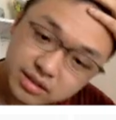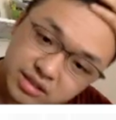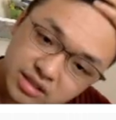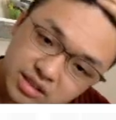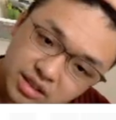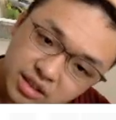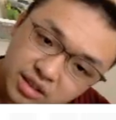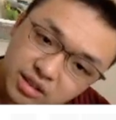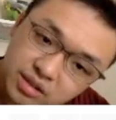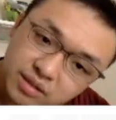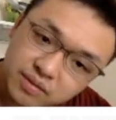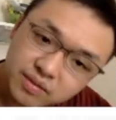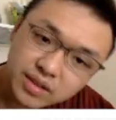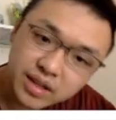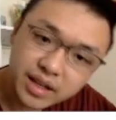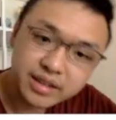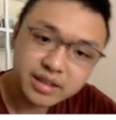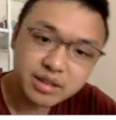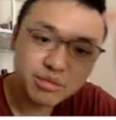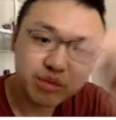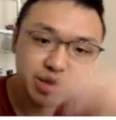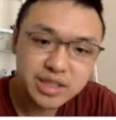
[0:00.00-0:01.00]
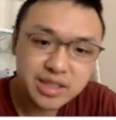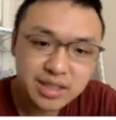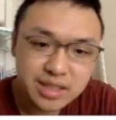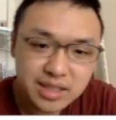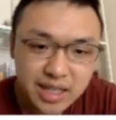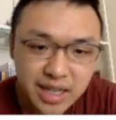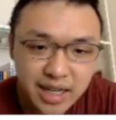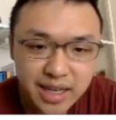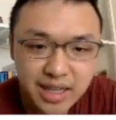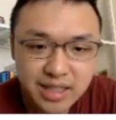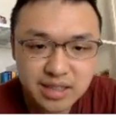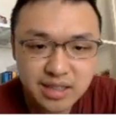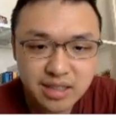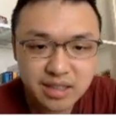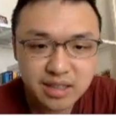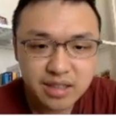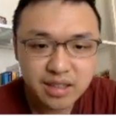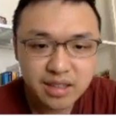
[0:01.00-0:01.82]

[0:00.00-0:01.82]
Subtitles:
So like the written task,